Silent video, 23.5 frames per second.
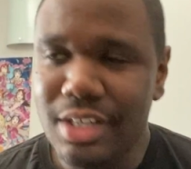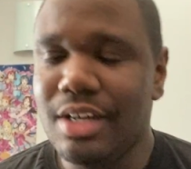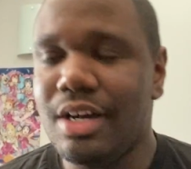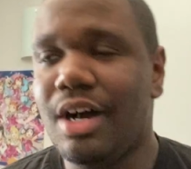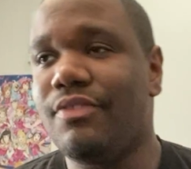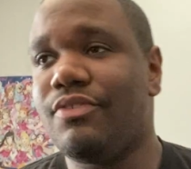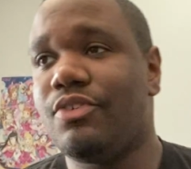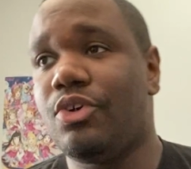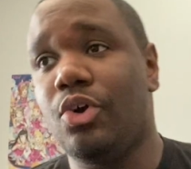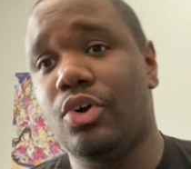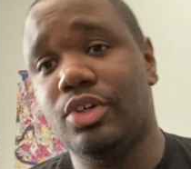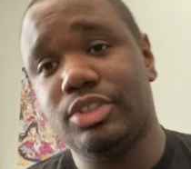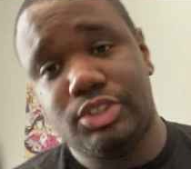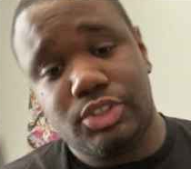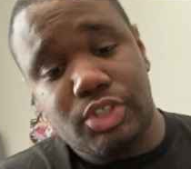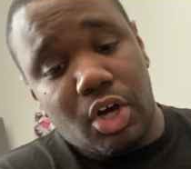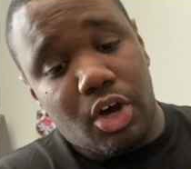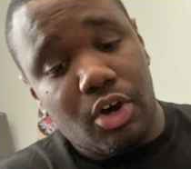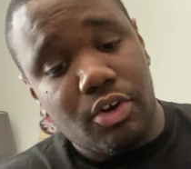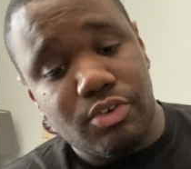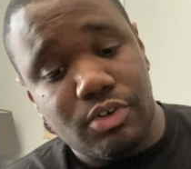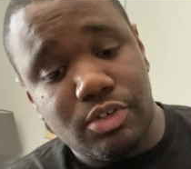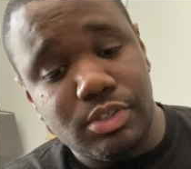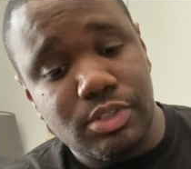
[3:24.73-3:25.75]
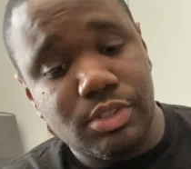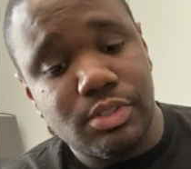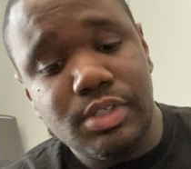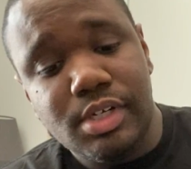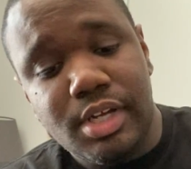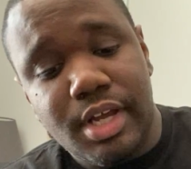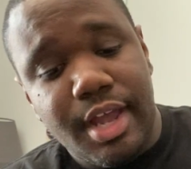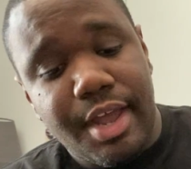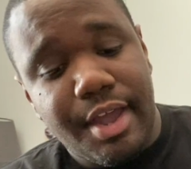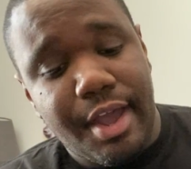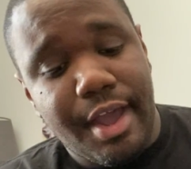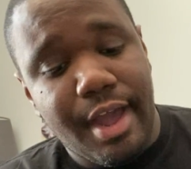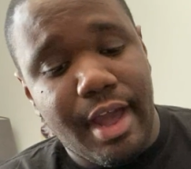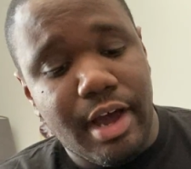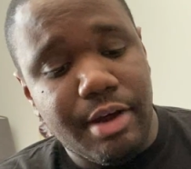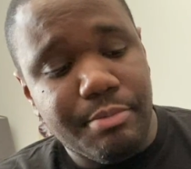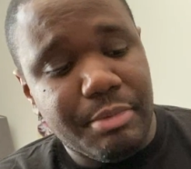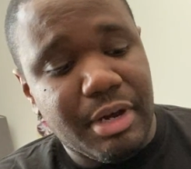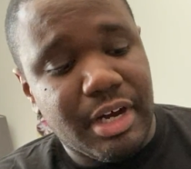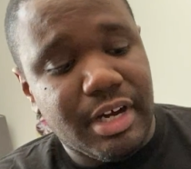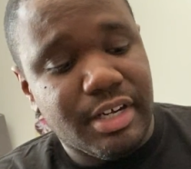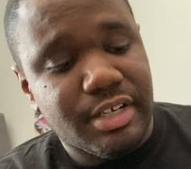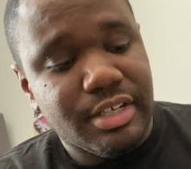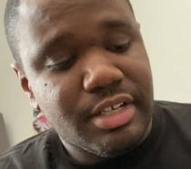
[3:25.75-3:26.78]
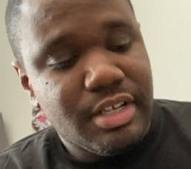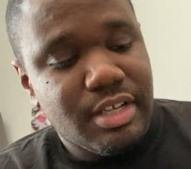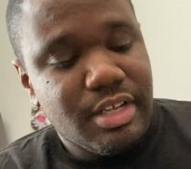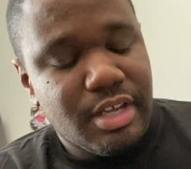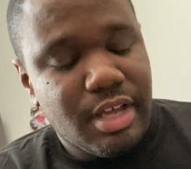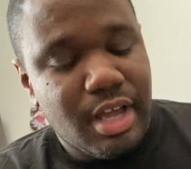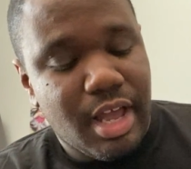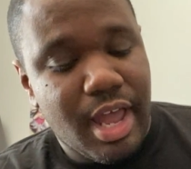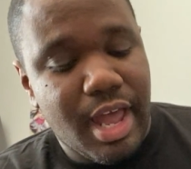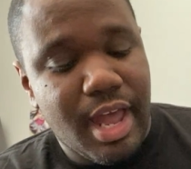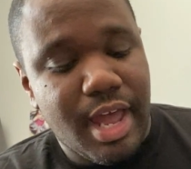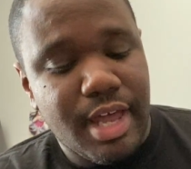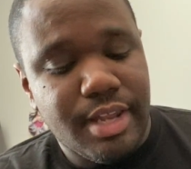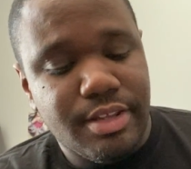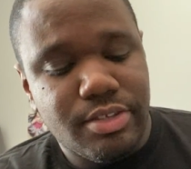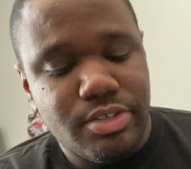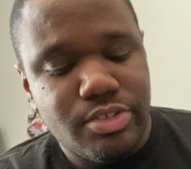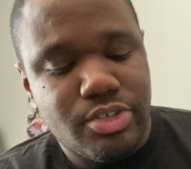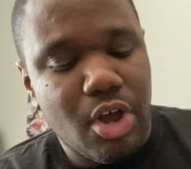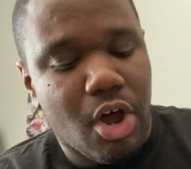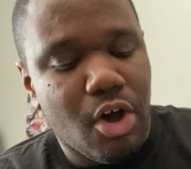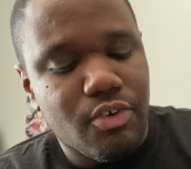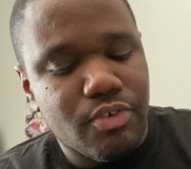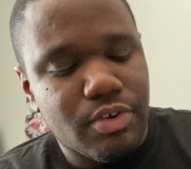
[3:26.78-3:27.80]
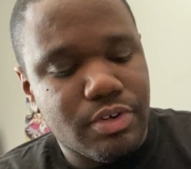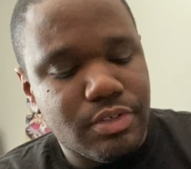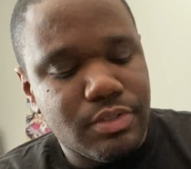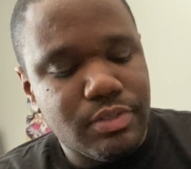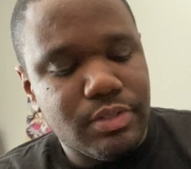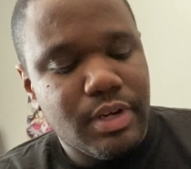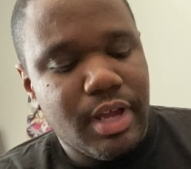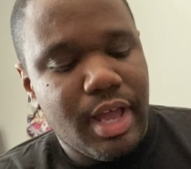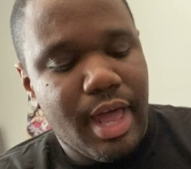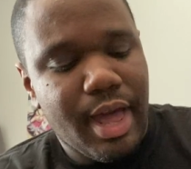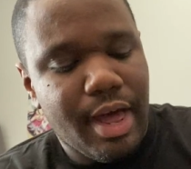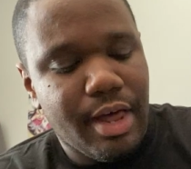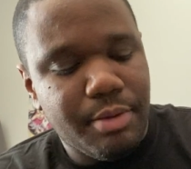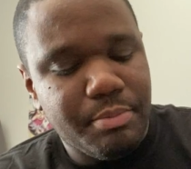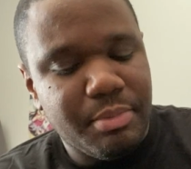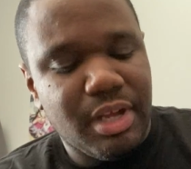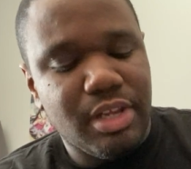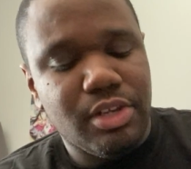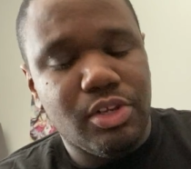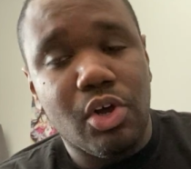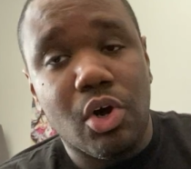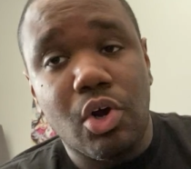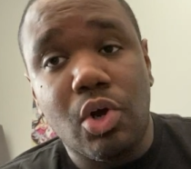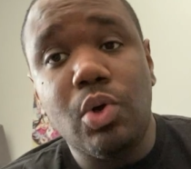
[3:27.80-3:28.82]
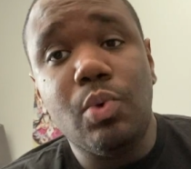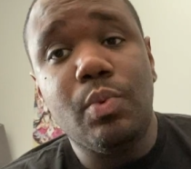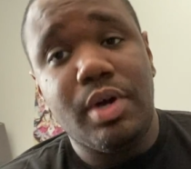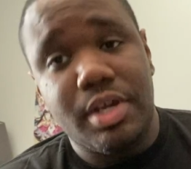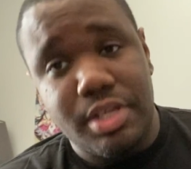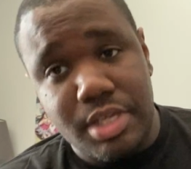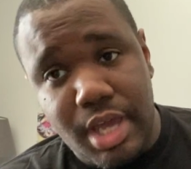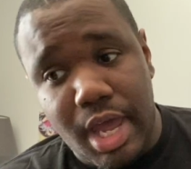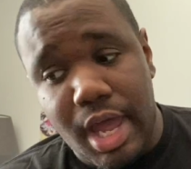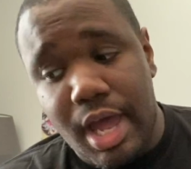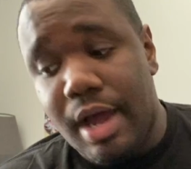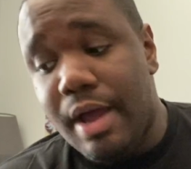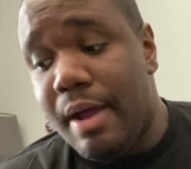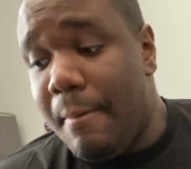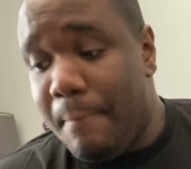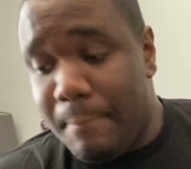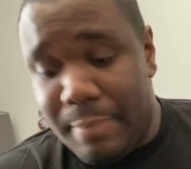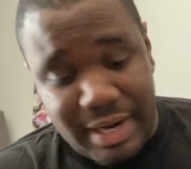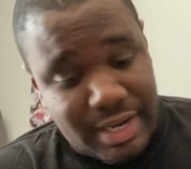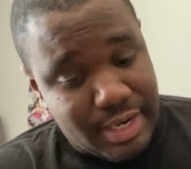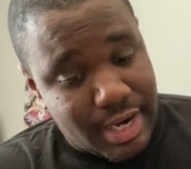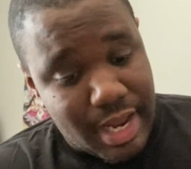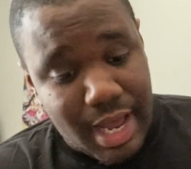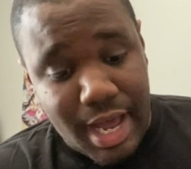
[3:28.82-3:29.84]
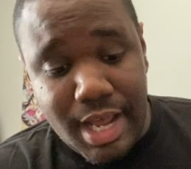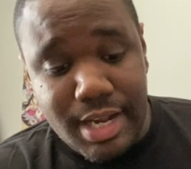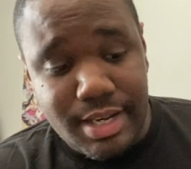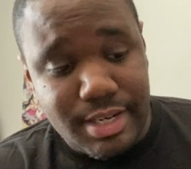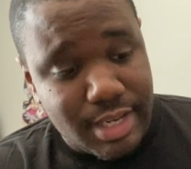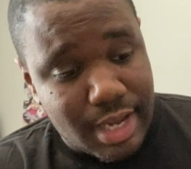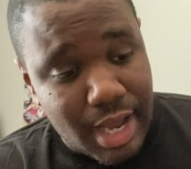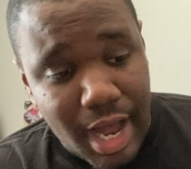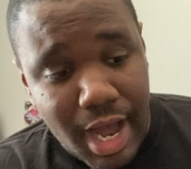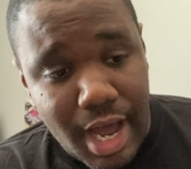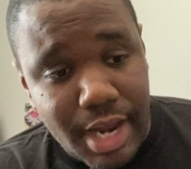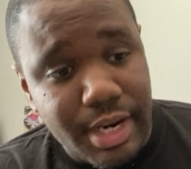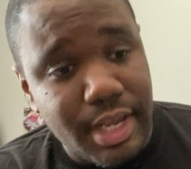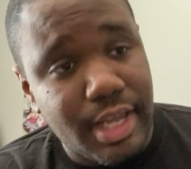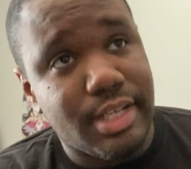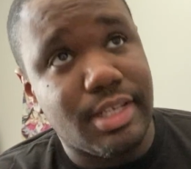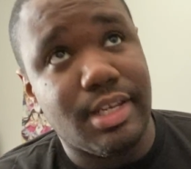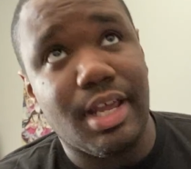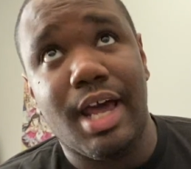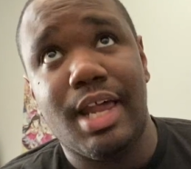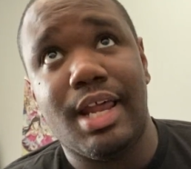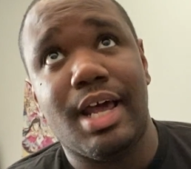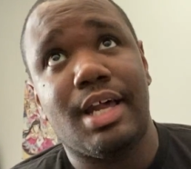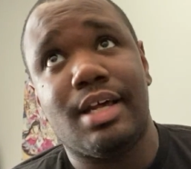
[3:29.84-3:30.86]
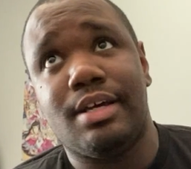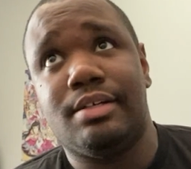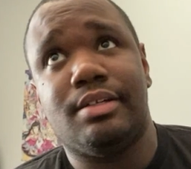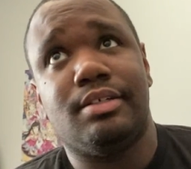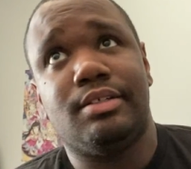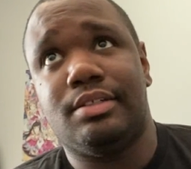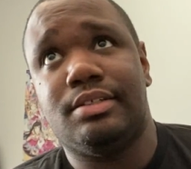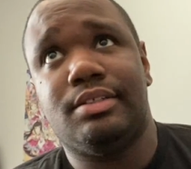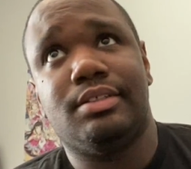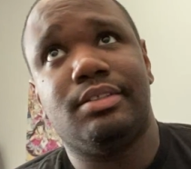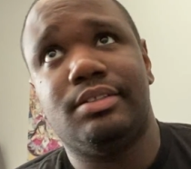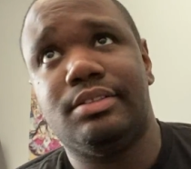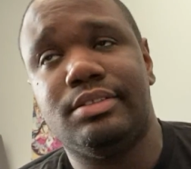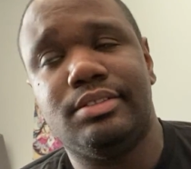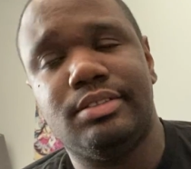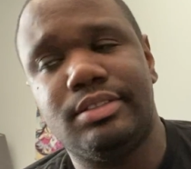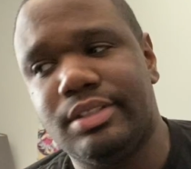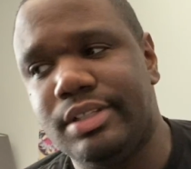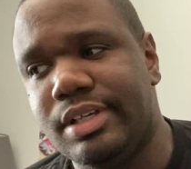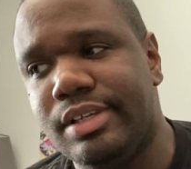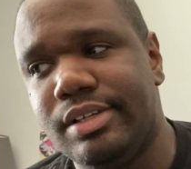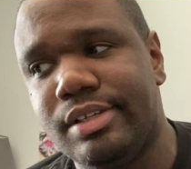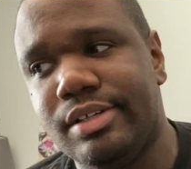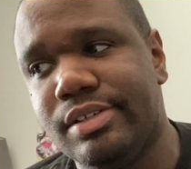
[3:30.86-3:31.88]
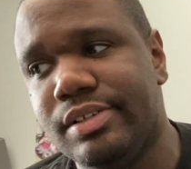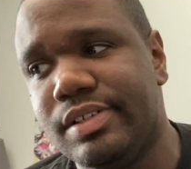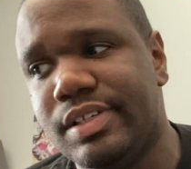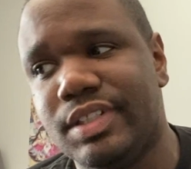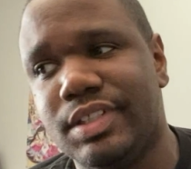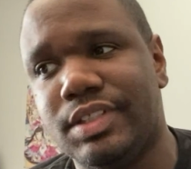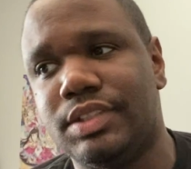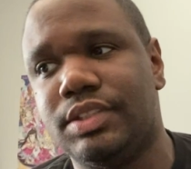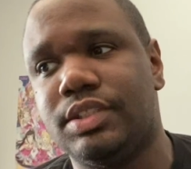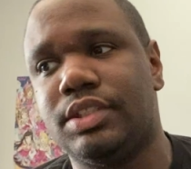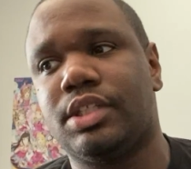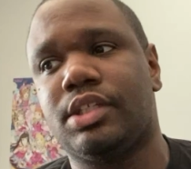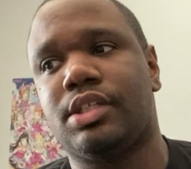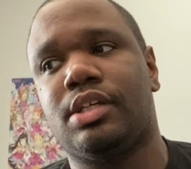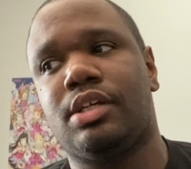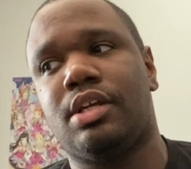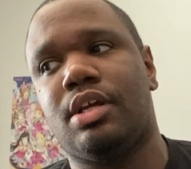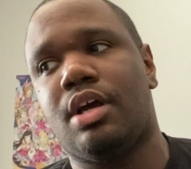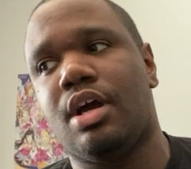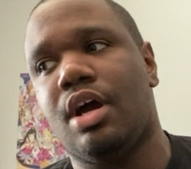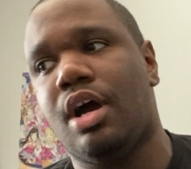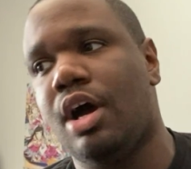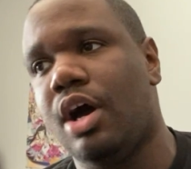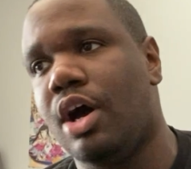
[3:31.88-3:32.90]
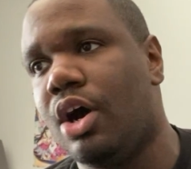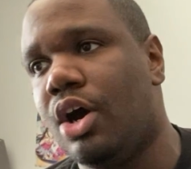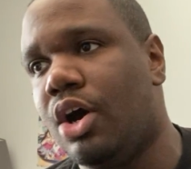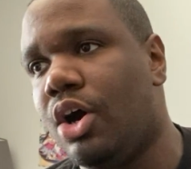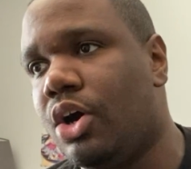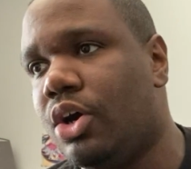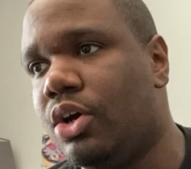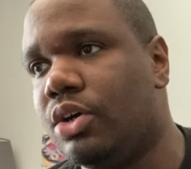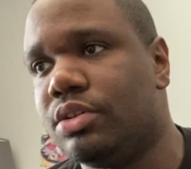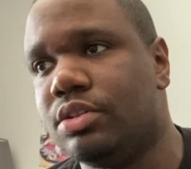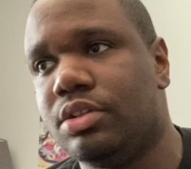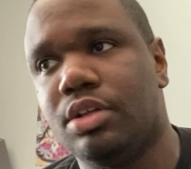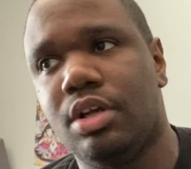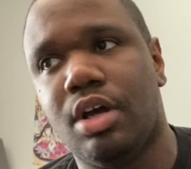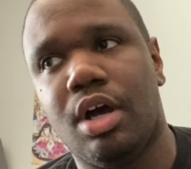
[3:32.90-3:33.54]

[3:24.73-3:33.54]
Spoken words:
Of course, Toru, Elma, and Lokowa, yeah. But not Kanna and Lulu, no.